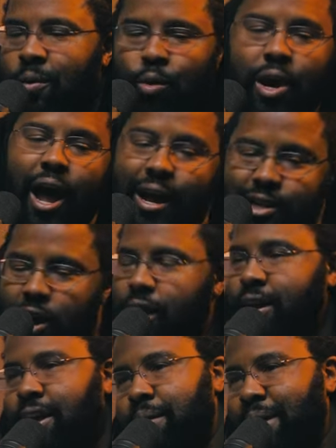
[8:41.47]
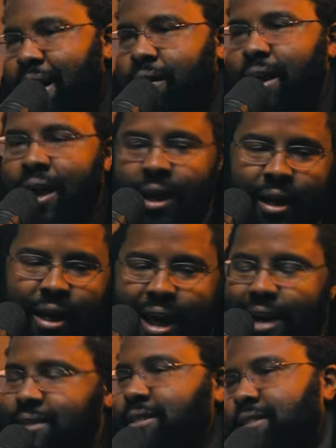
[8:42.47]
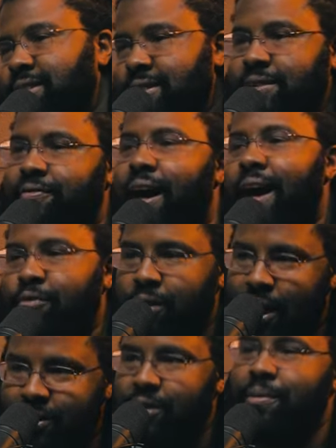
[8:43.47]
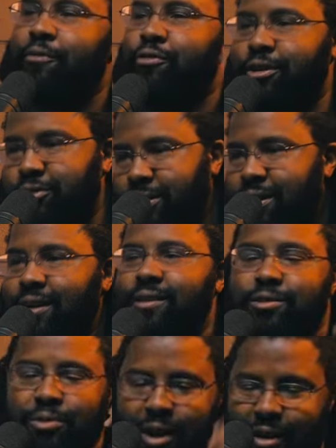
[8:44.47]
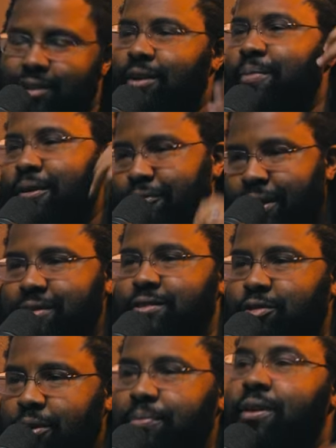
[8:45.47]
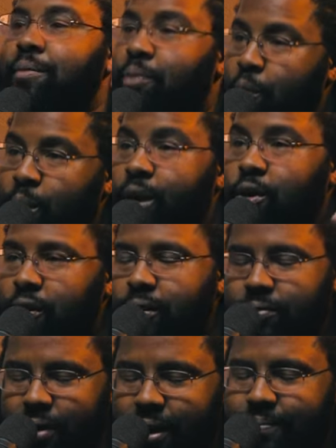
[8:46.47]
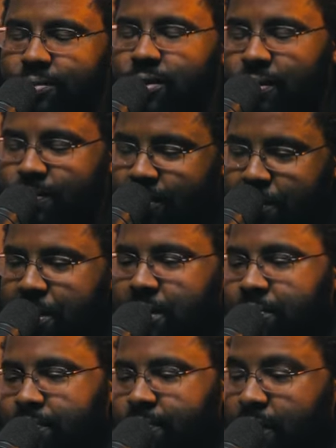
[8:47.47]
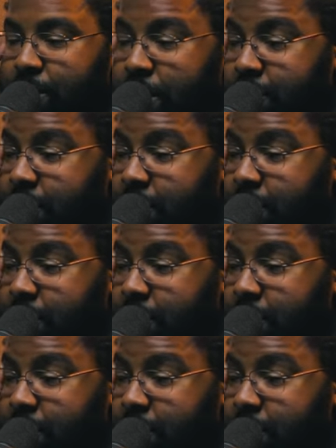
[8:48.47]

We're not talking about 1865. We're not talking about Frederick Douglass. We're not talking about Francis Grimke, but we could, right? So limited limited yeah.